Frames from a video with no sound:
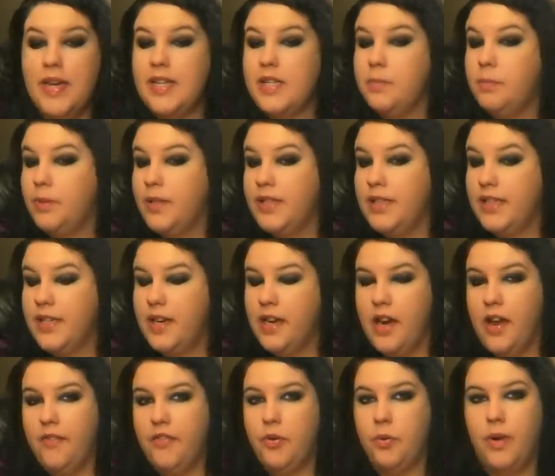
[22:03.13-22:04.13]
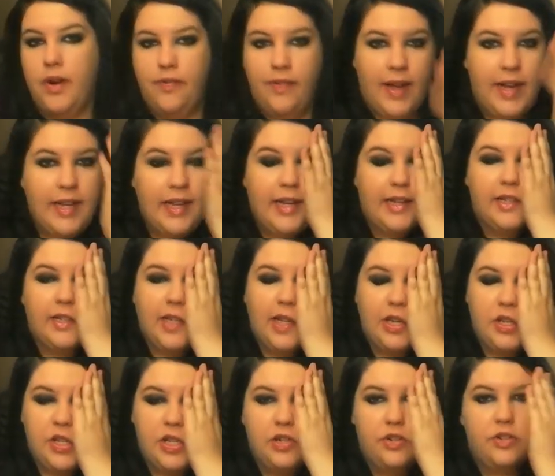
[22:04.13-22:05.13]
it's blended enough to where if I like
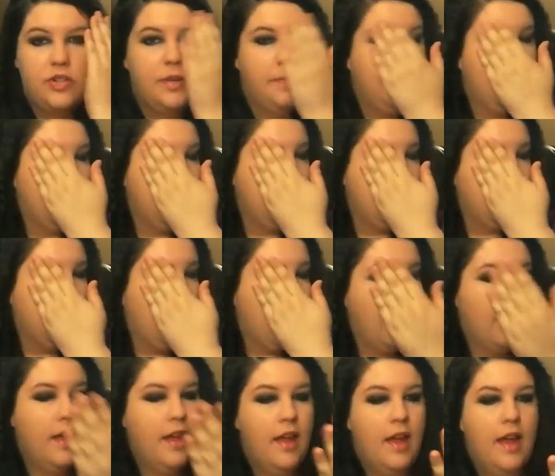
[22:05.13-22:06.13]
touch it or something like that,